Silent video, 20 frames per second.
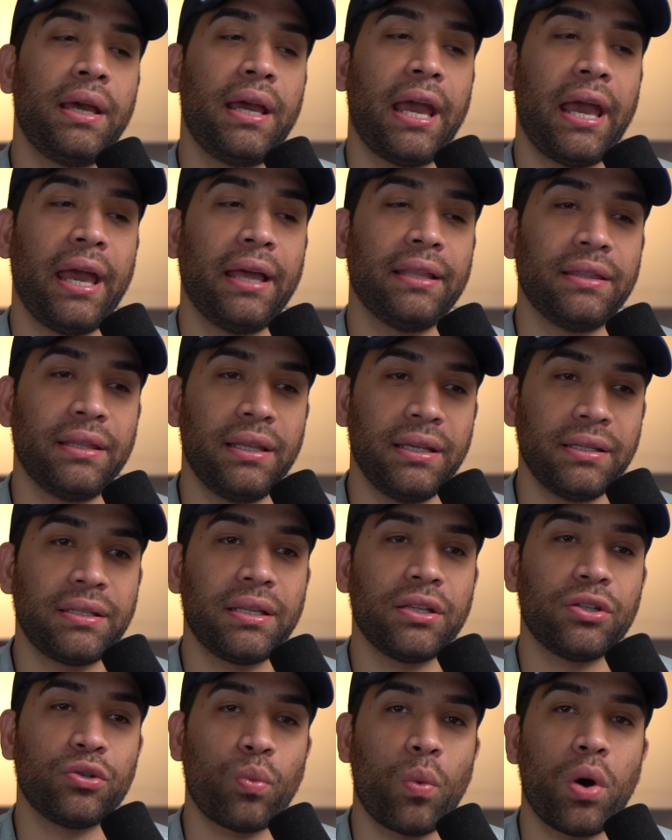And this
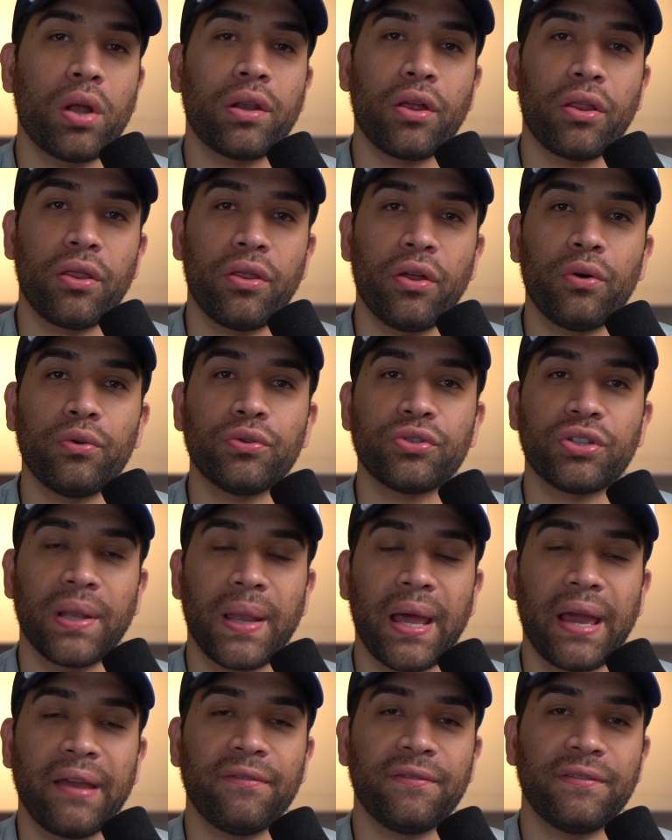is one of those
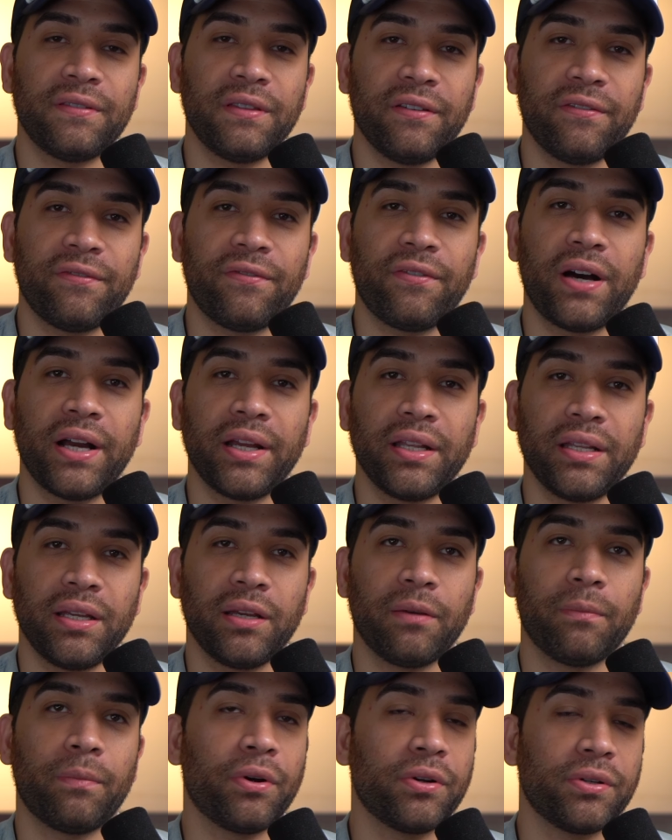life
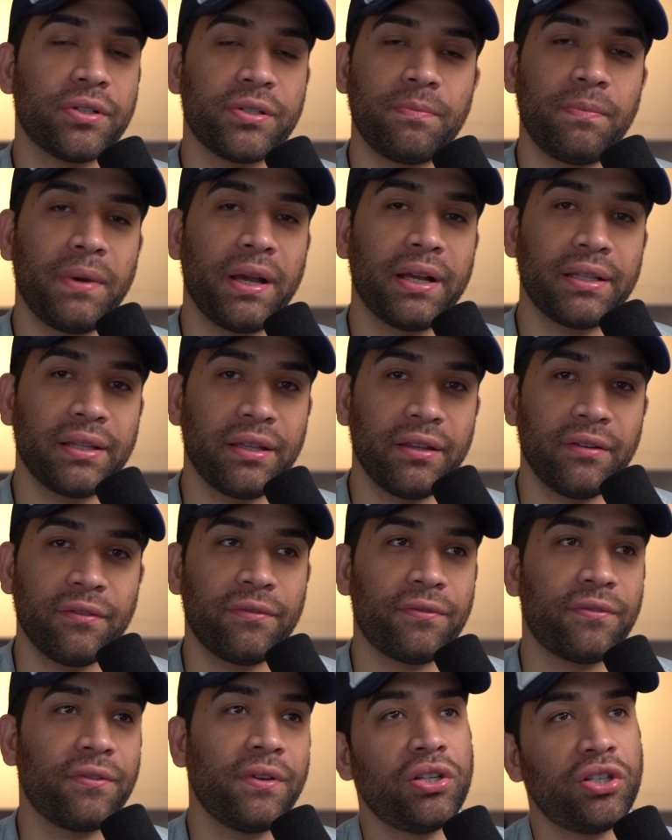defining,
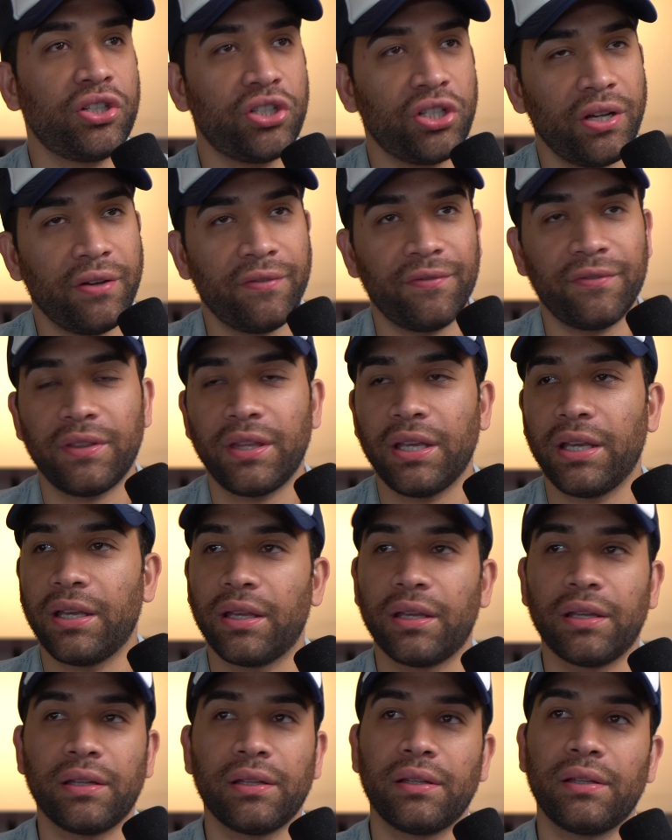perspective
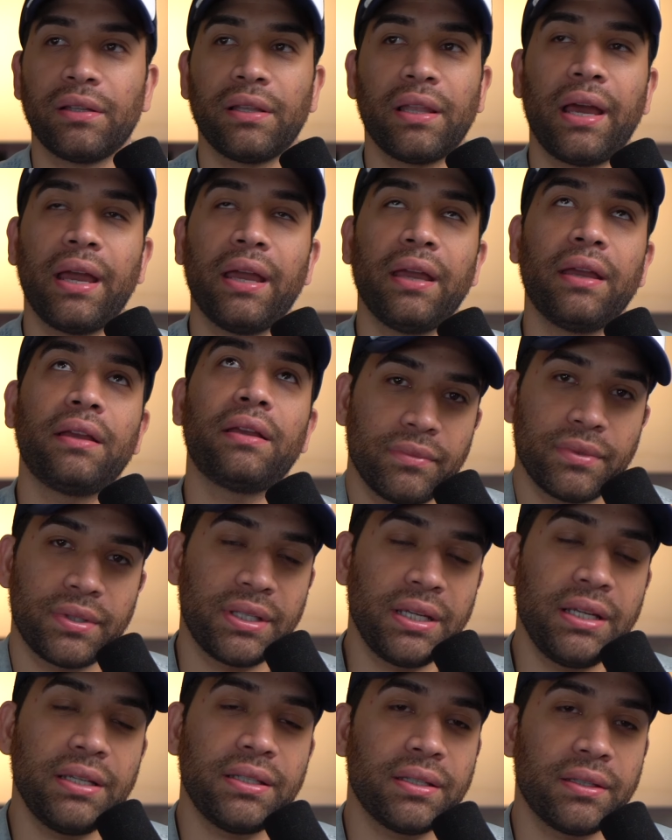shifting like
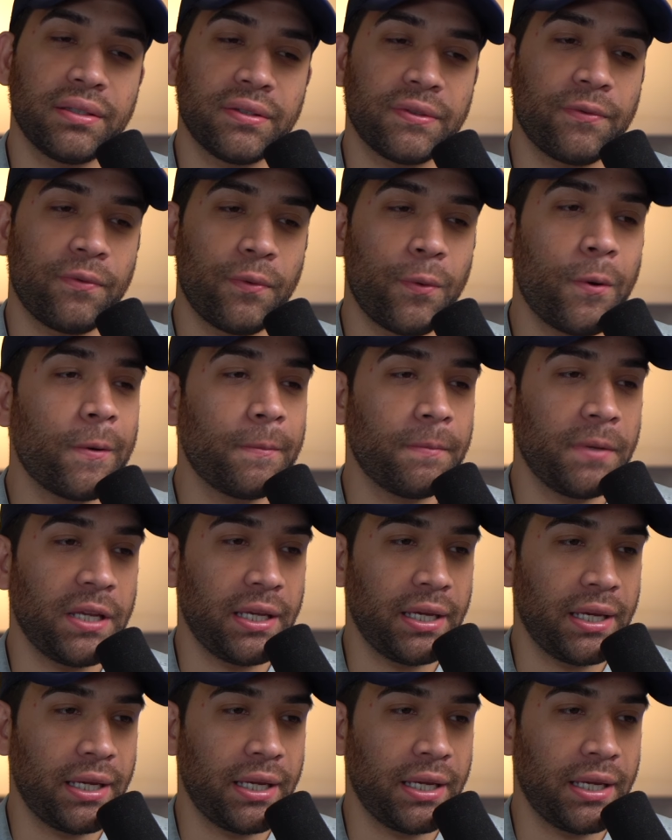seasons for me.